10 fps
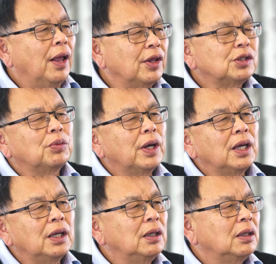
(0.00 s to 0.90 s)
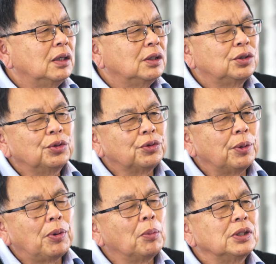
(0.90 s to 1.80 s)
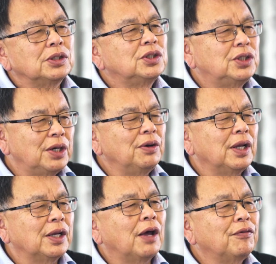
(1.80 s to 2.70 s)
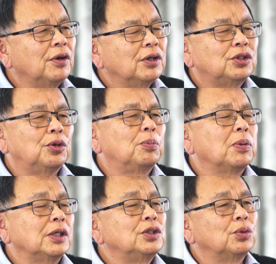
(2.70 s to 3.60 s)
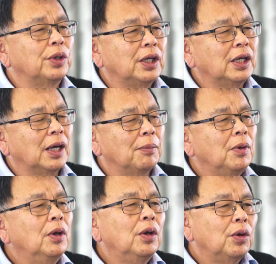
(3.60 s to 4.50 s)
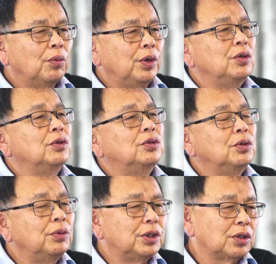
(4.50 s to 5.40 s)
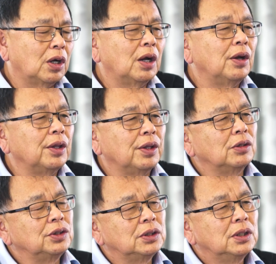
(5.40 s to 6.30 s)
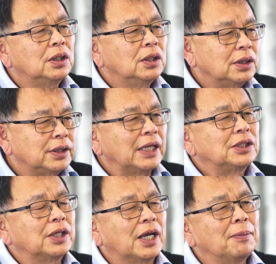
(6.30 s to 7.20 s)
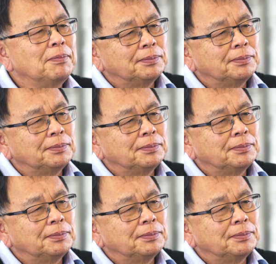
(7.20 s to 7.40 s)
This way, 2 or 3 properties is generally enough to replace your income when you do retire in those days to come.